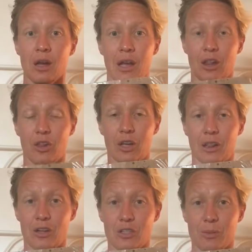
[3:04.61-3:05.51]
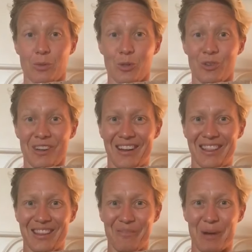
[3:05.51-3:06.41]
and look, there's the moon
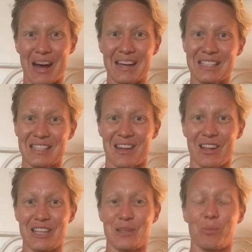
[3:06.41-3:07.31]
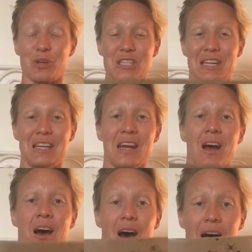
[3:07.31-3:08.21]
on the box, all nice and printed.
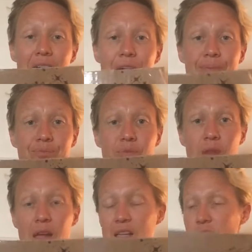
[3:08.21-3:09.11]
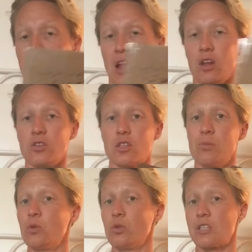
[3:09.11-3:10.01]
This follows the
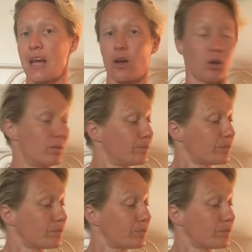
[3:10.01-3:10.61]
moon cycle.